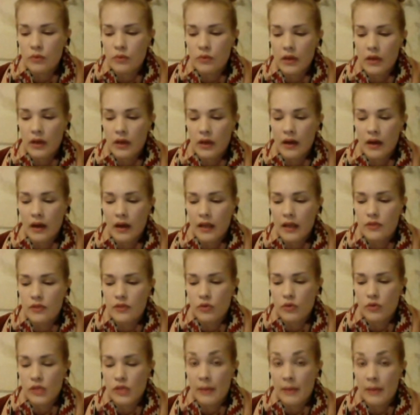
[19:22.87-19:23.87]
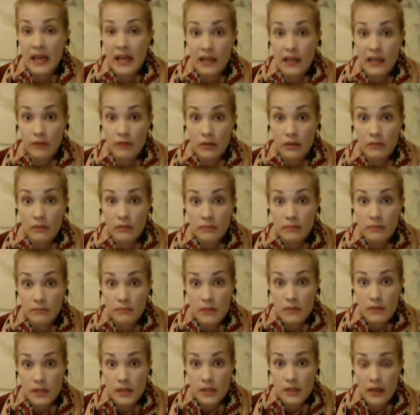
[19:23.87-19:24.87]
I took some A-level
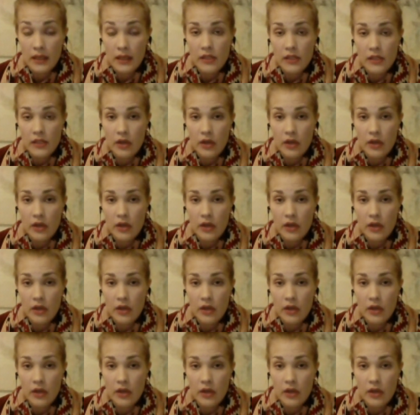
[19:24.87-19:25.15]
studies.